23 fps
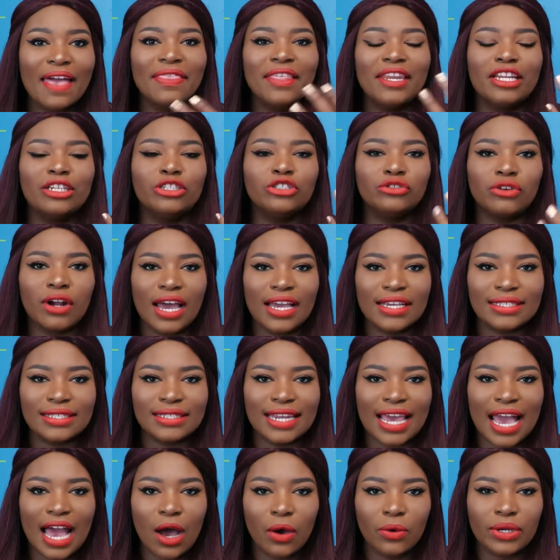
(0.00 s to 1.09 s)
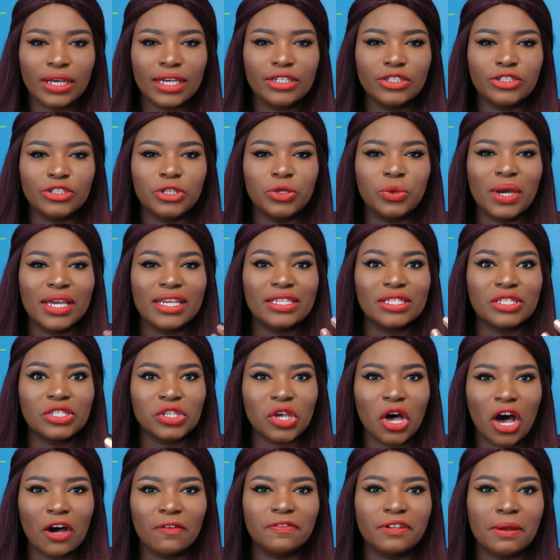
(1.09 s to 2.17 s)
and then it dries down into a
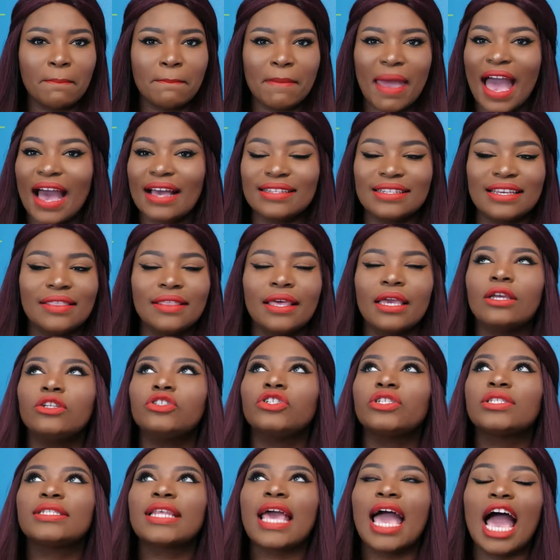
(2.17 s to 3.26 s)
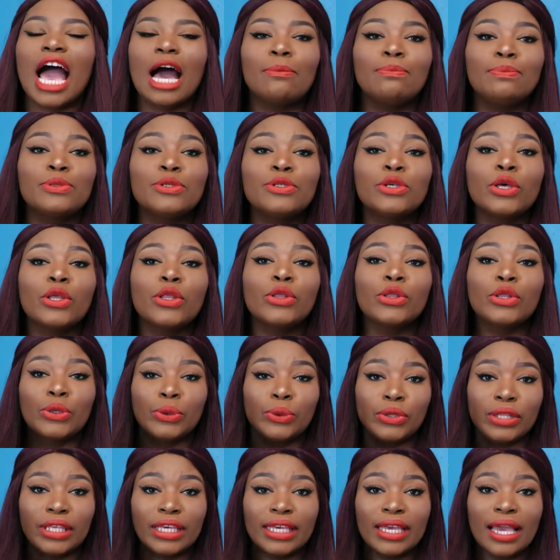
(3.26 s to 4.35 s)
soft matte, and they are just
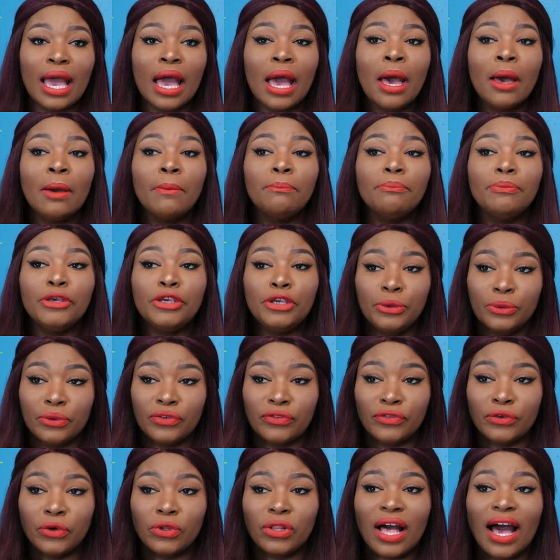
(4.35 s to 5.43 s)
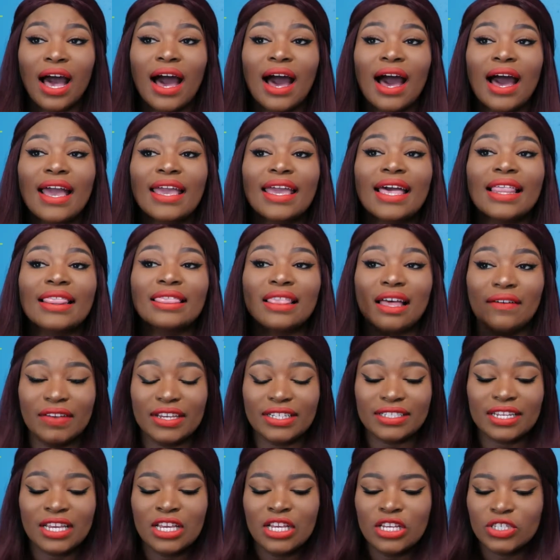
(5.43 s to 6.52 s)
absolutely beautiful. I love
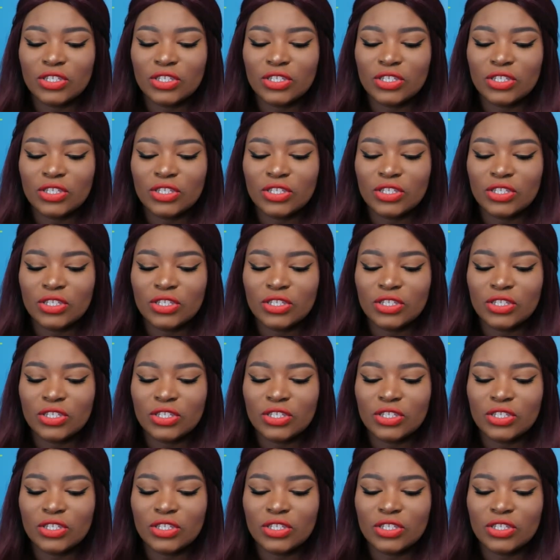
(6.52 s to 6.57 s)
it.